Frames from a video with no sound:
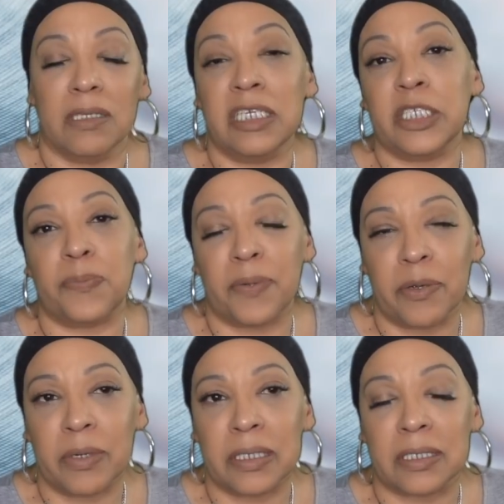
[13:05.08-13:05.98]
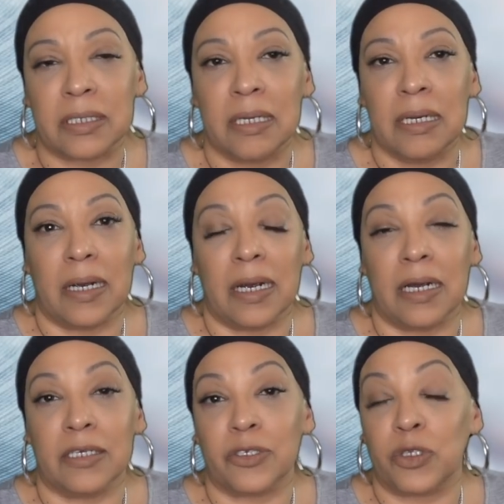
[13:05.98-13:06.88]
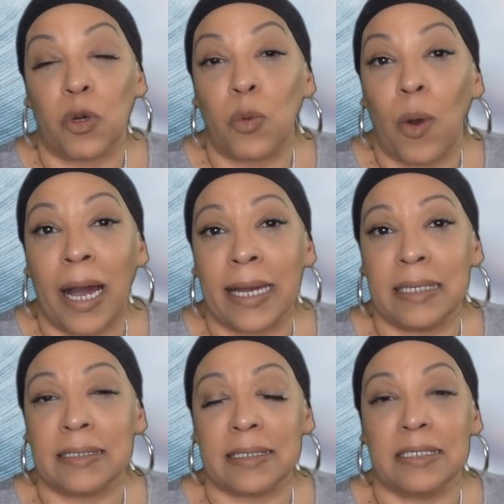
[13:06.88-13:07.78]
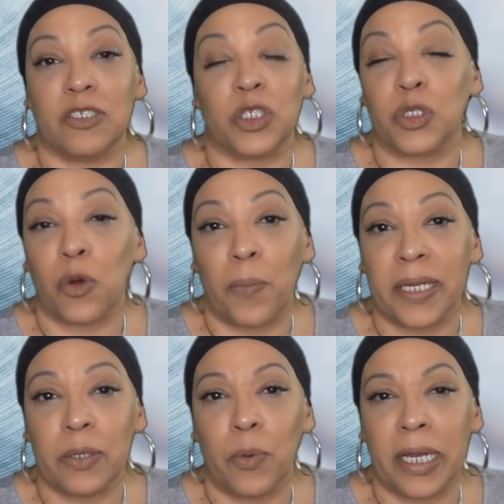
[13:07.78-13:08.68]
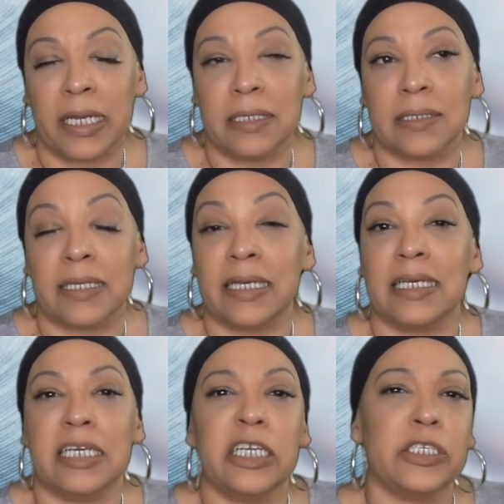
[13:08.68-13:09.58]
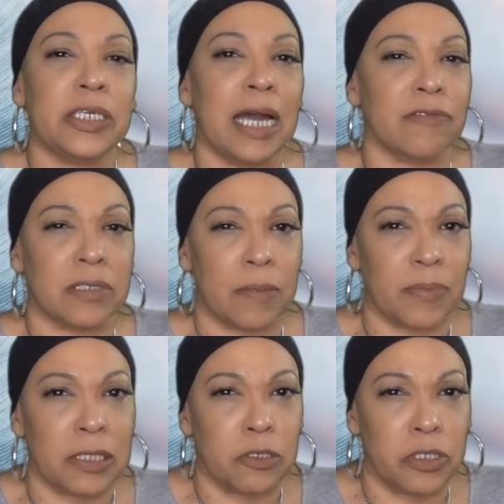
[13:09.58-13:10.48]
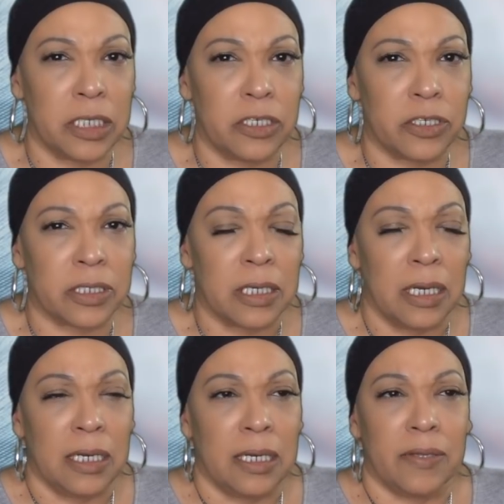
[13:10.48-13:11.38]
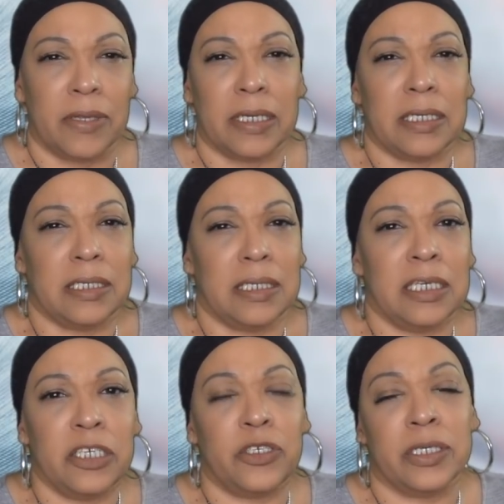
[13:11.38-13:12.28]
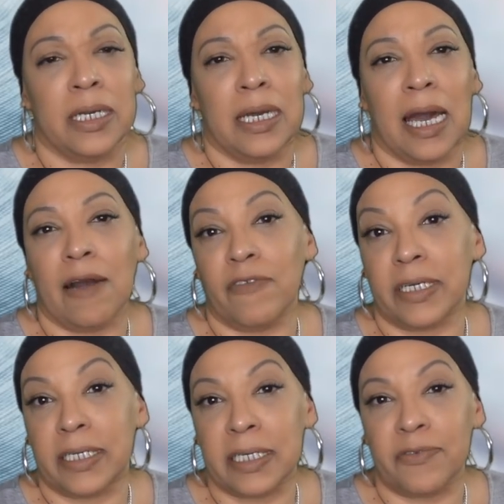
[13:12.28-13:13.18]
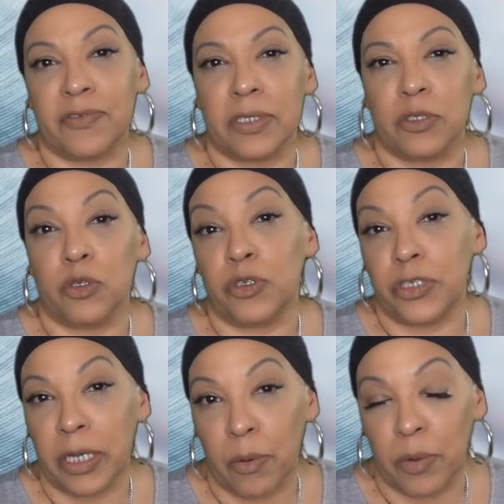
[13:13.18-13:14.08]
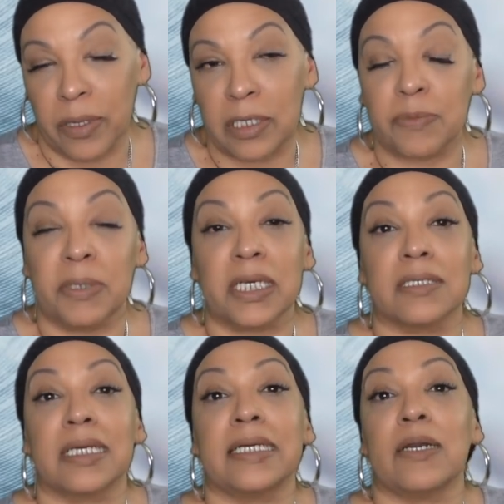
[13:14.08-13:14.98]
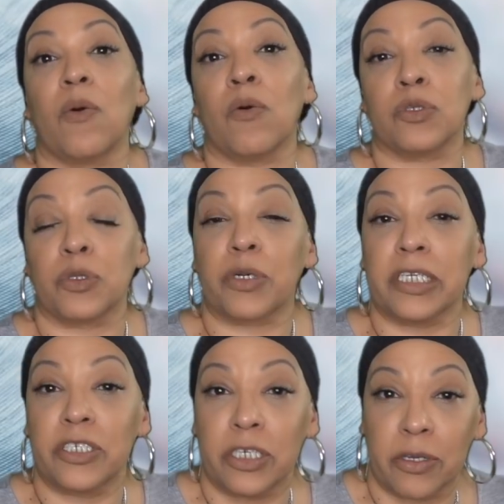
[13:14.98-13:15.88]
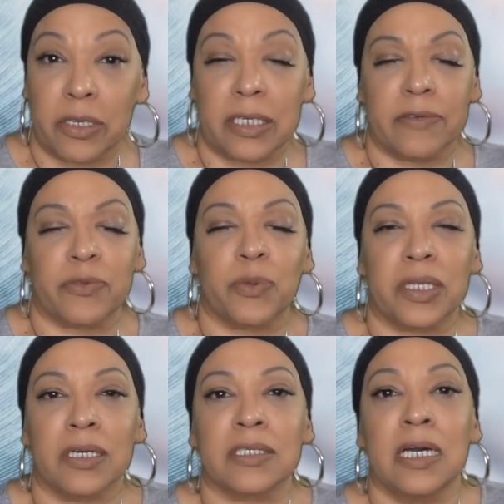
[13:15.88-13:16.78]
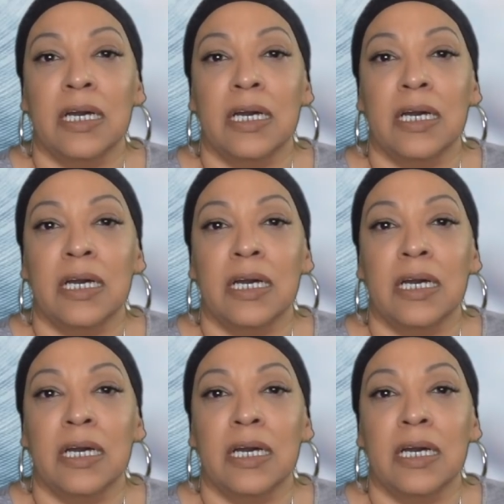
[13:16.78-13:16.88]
These spirits are so wise in so many ways. They each have something to teach us. They each have a gift to share with us, because they also can share the gifts with us.